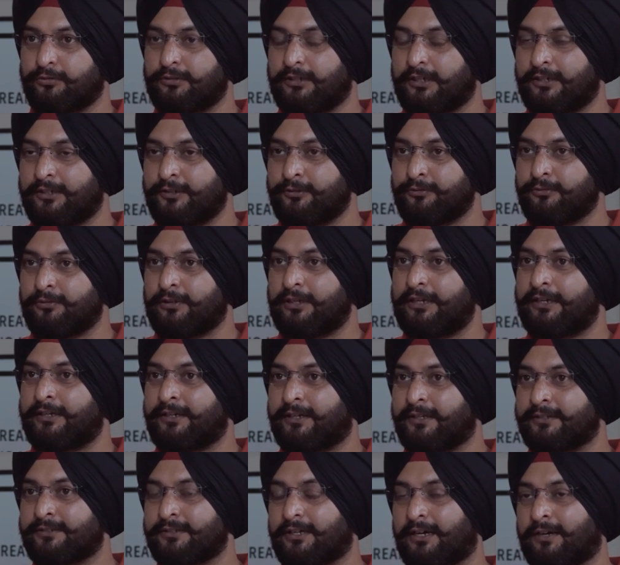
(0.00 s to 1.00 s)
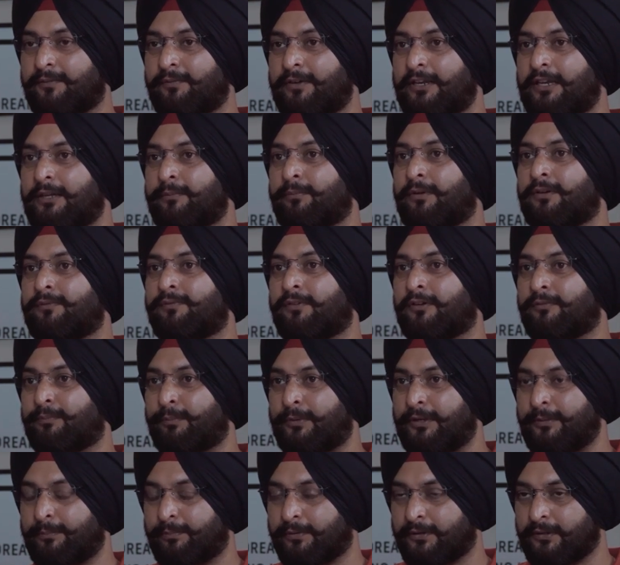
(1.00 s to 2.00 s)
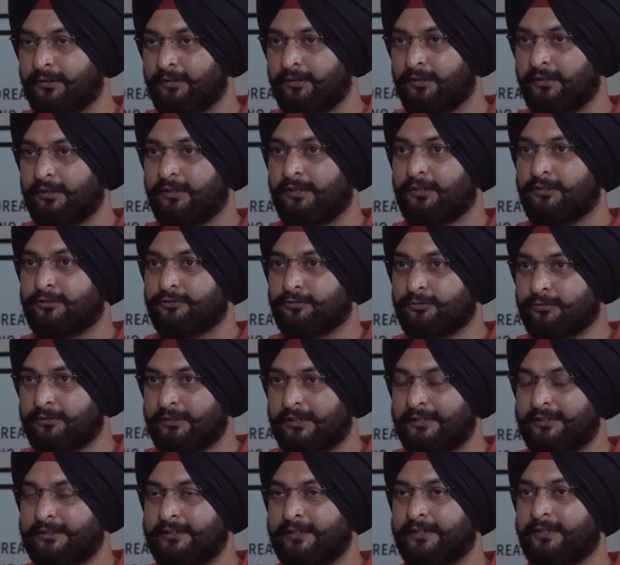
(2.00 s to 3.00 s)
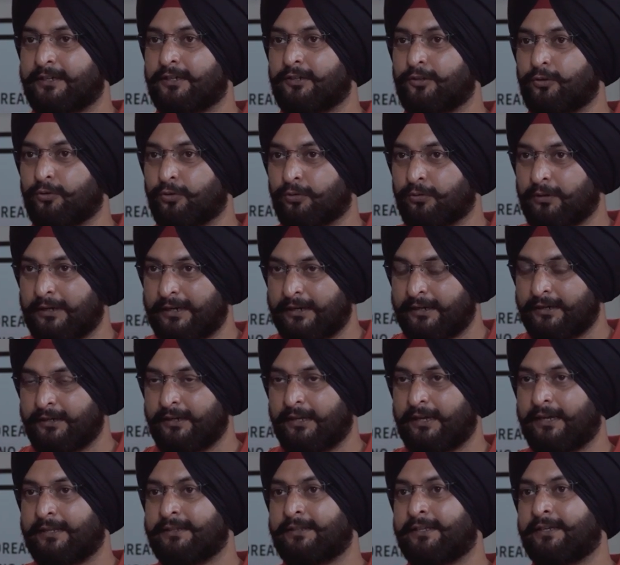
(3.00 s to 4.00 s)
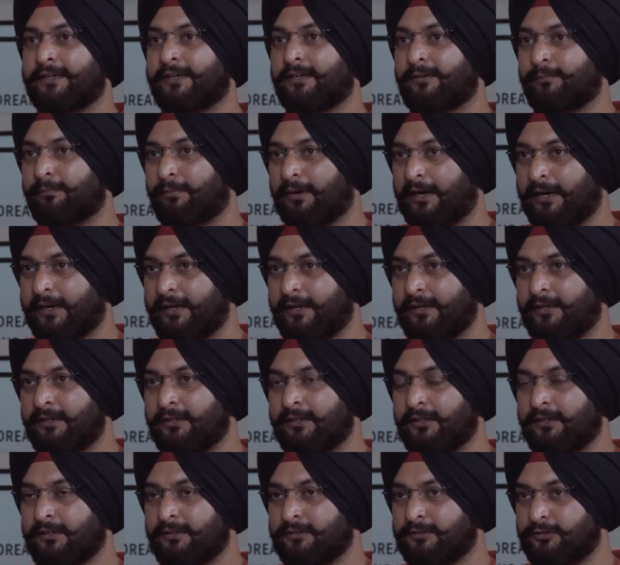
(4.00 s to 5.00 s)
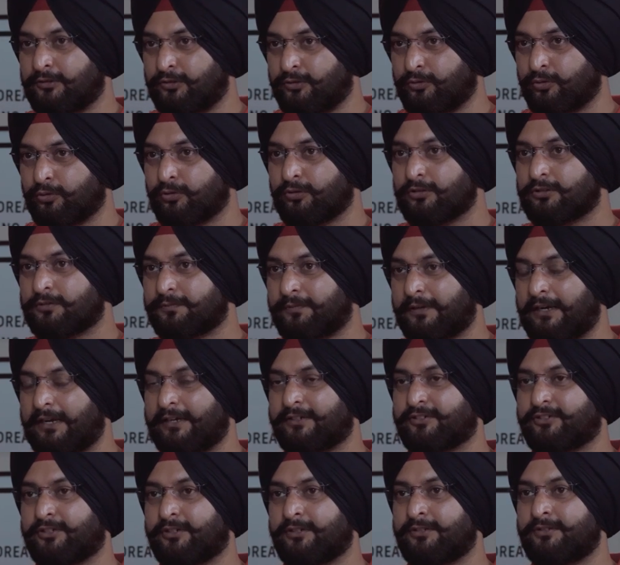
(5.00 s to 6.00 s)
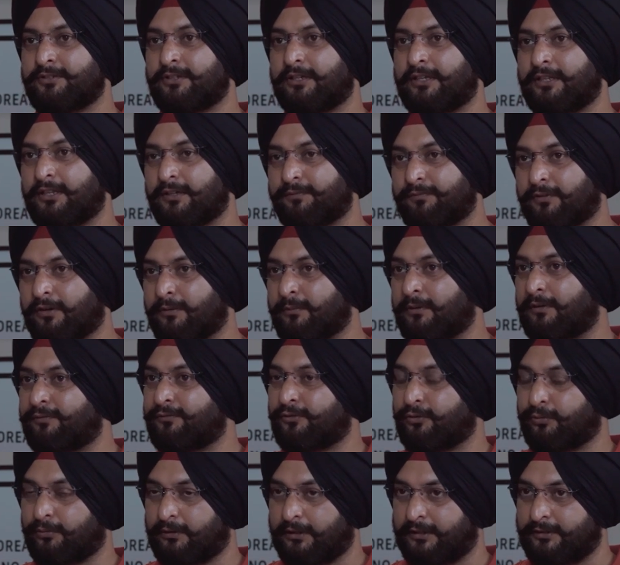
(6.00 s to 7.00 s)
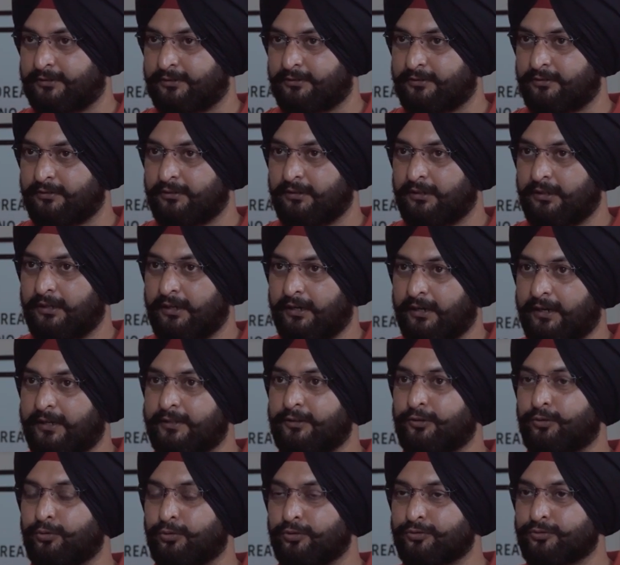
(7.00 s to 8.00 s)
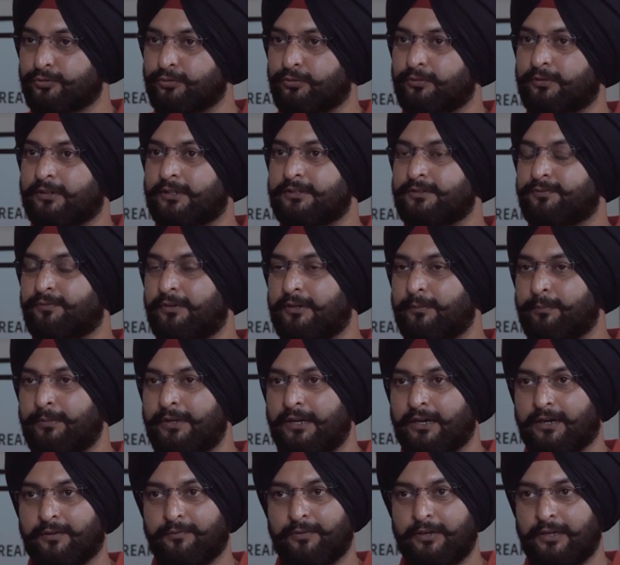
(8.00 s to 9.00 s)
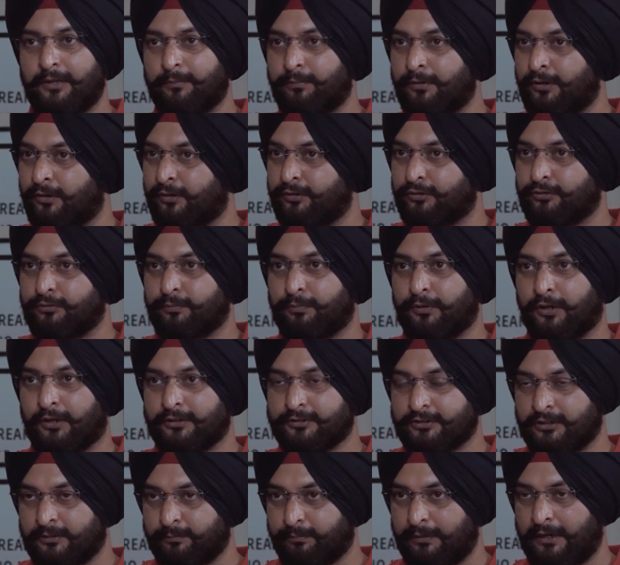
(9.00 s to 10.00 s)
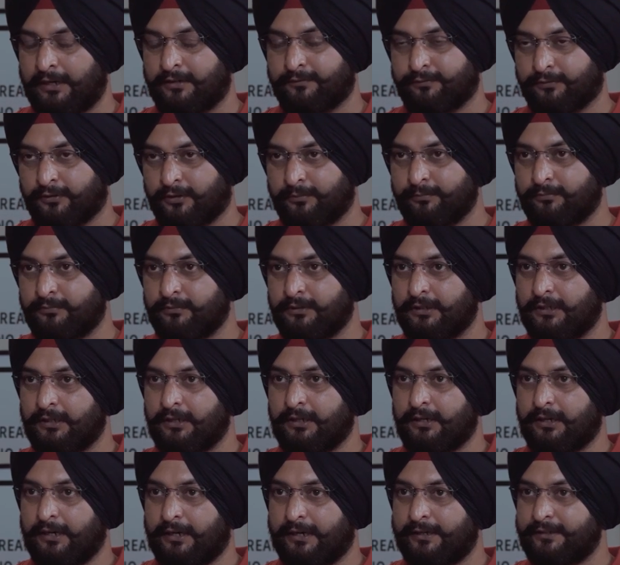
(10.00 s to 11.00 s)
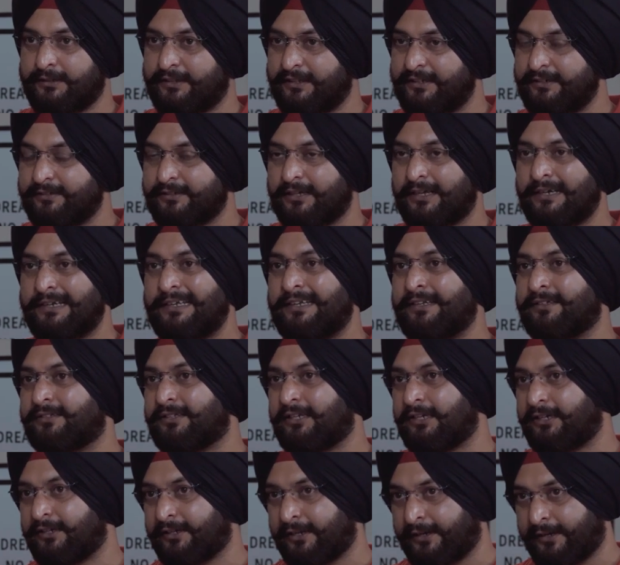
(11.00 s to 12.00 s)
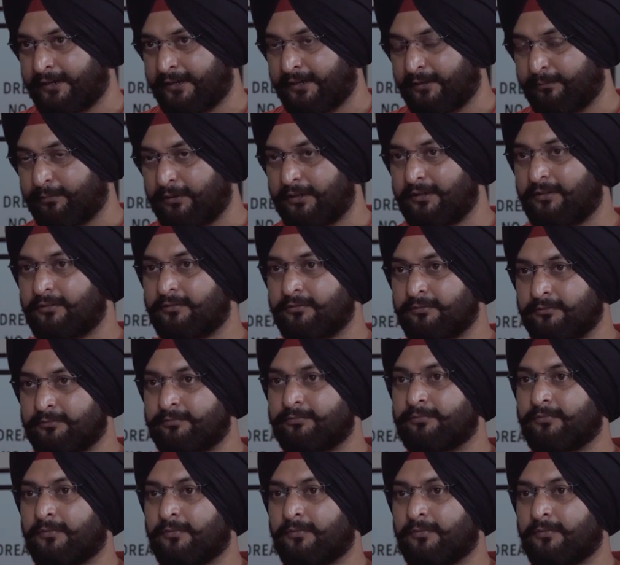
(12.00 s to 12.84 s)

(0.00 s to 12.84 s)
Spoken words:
so that it is available for people, so that they can go ahead and they can buy those fractions in the form of tokens, and those tokens will be available onto blockchain platform, and these are easily tradable,